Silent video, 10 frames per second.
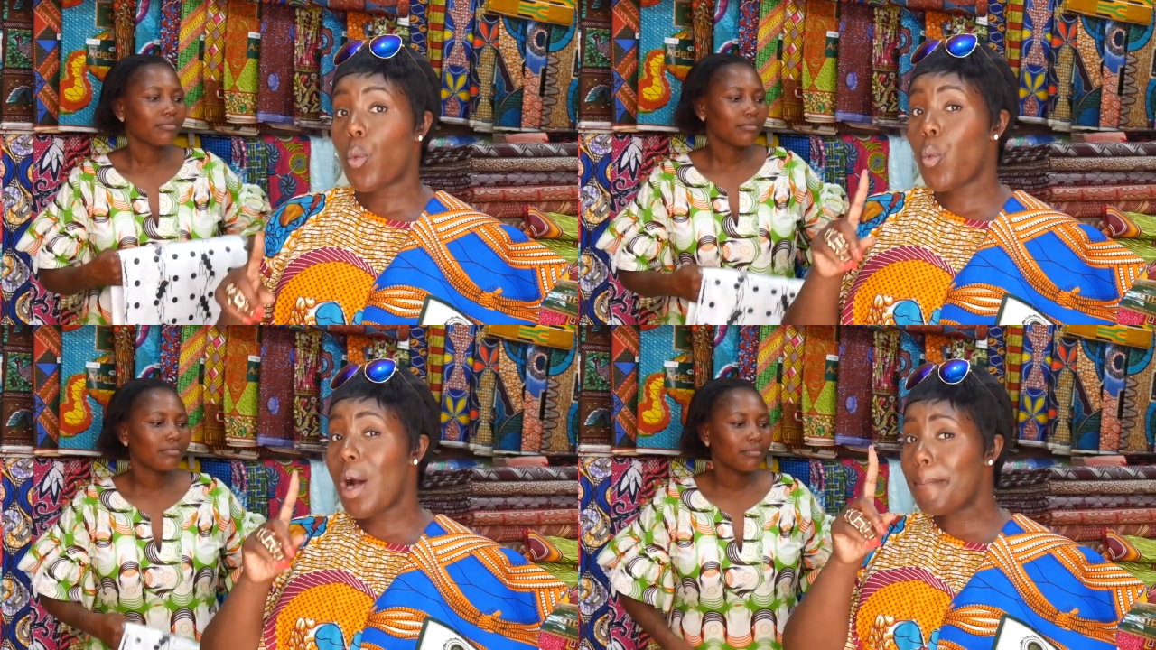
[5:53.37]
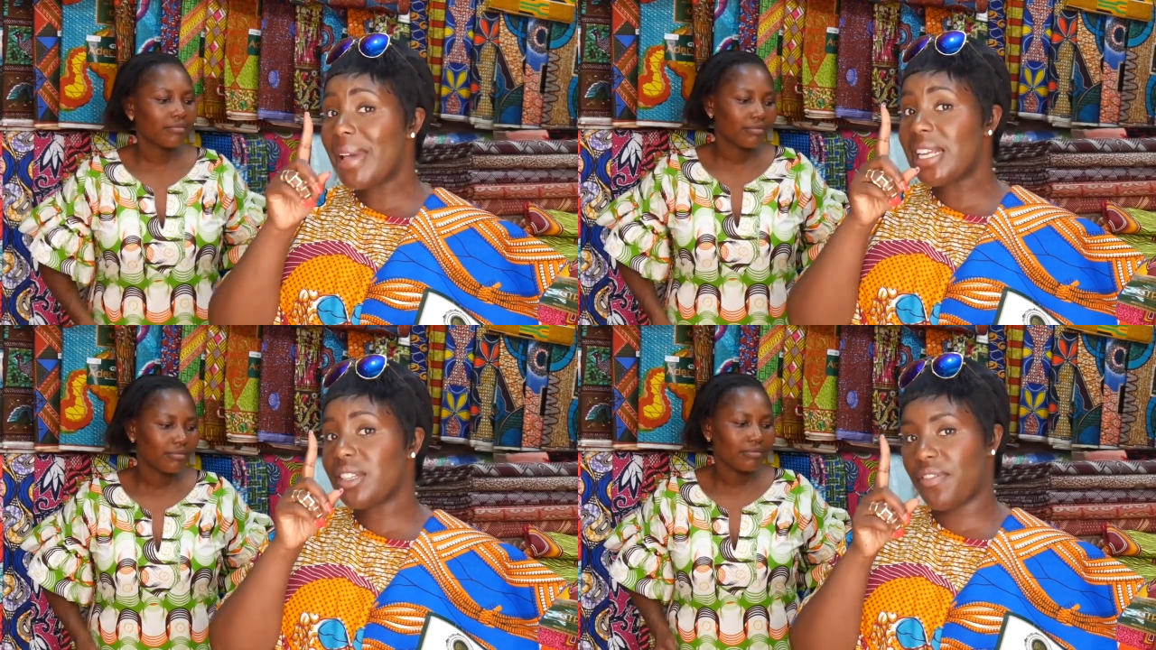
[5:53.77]
Speaker 1: one
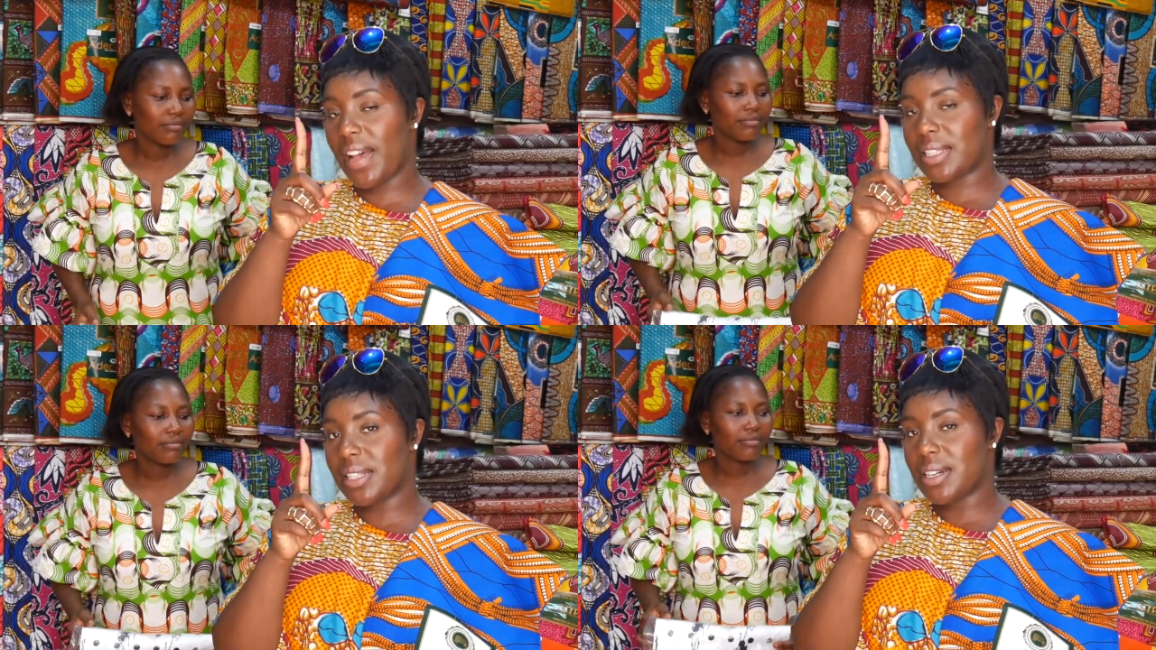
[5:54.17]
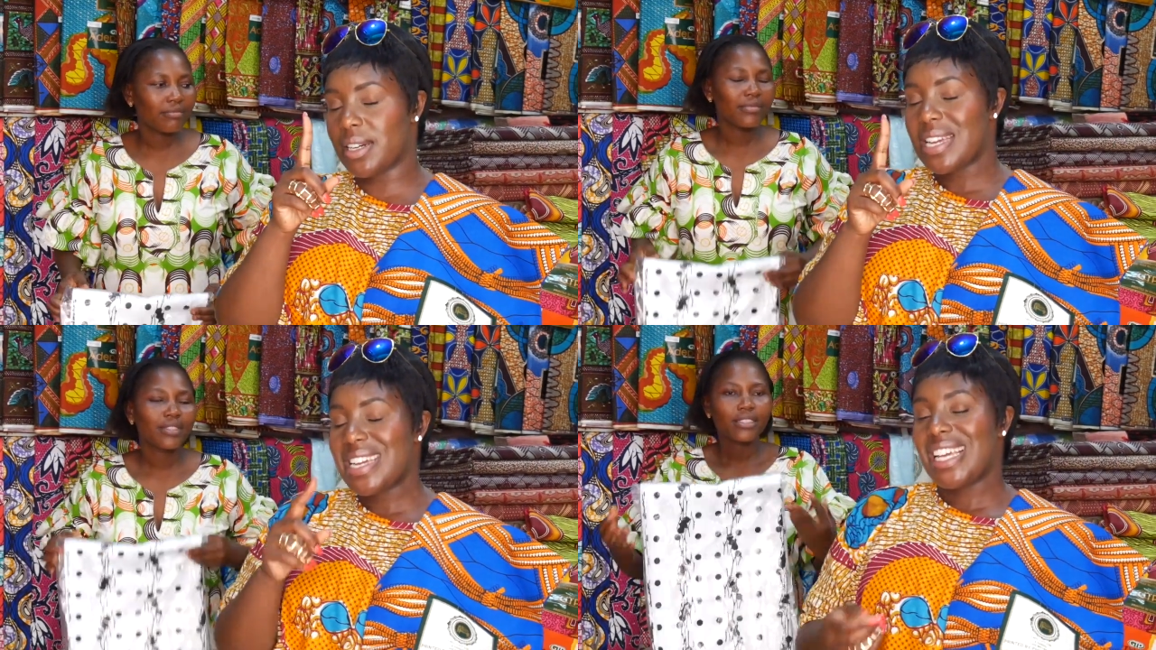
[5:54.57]
major
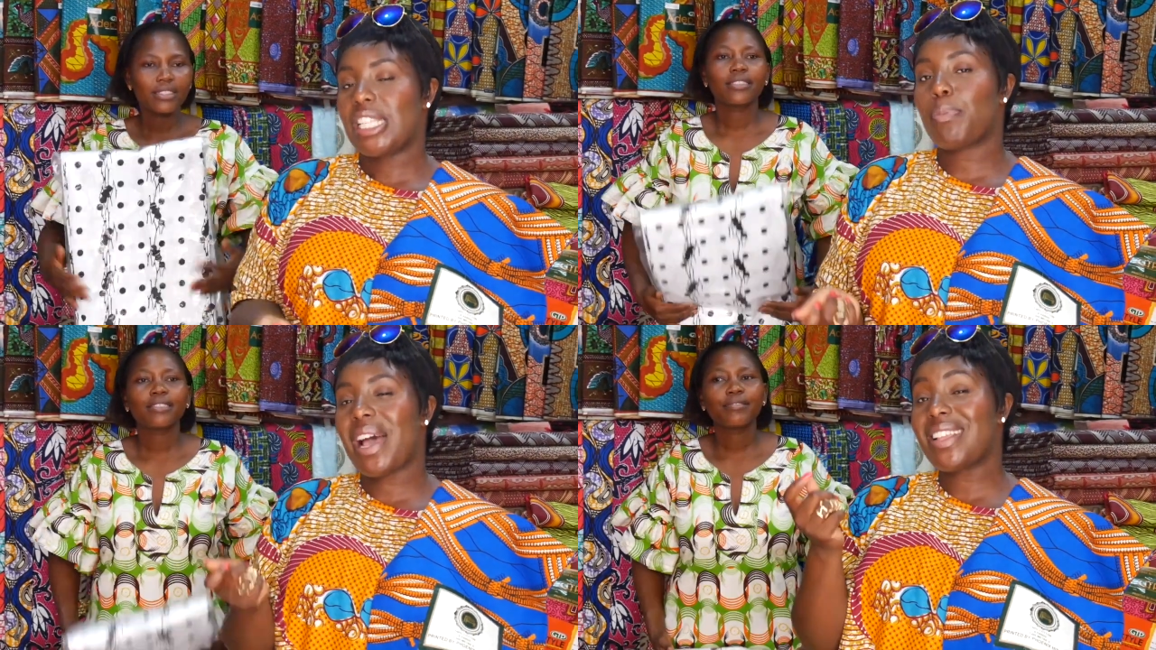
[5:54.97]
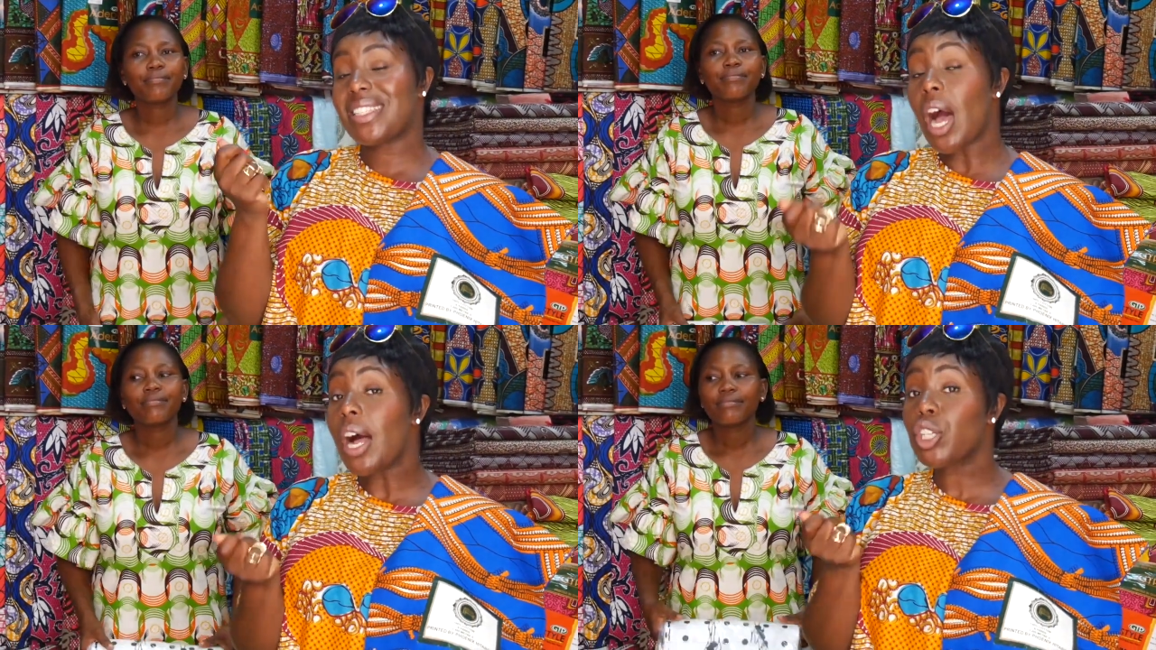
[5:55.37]
factor, is by the
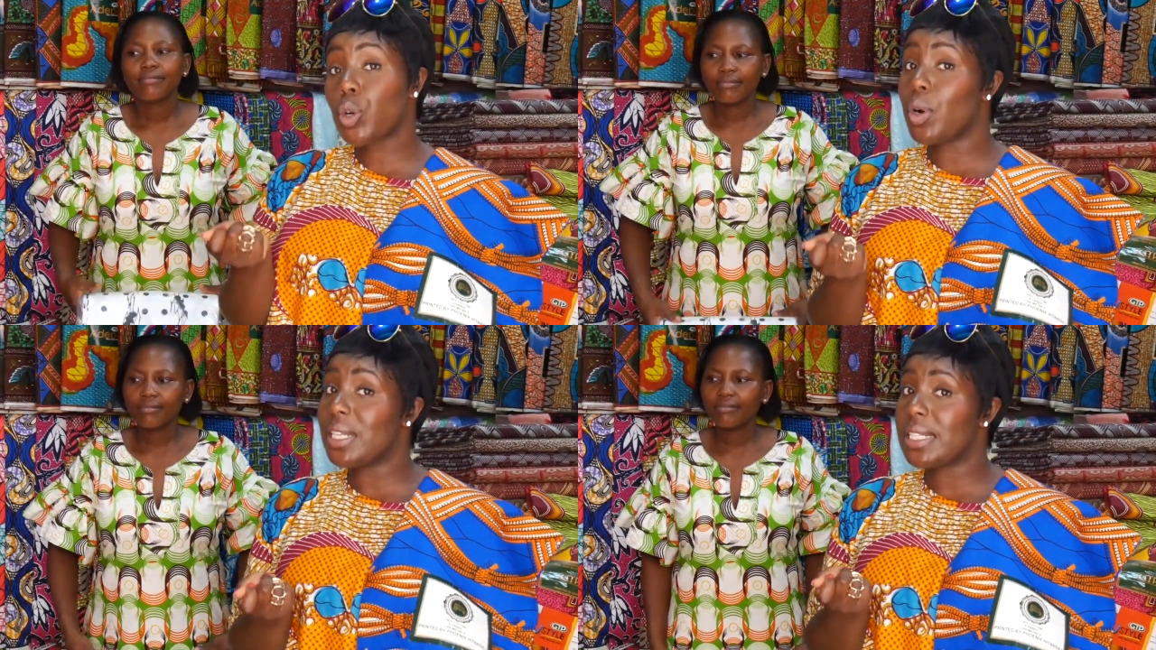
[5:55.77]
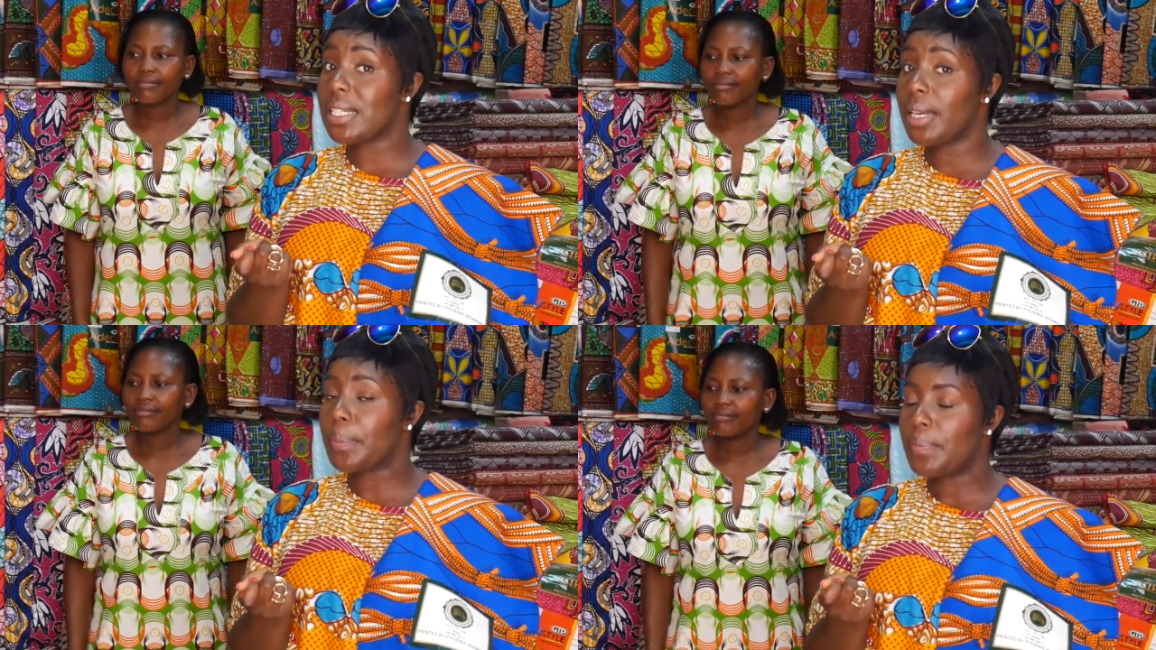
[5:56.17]
touch quality.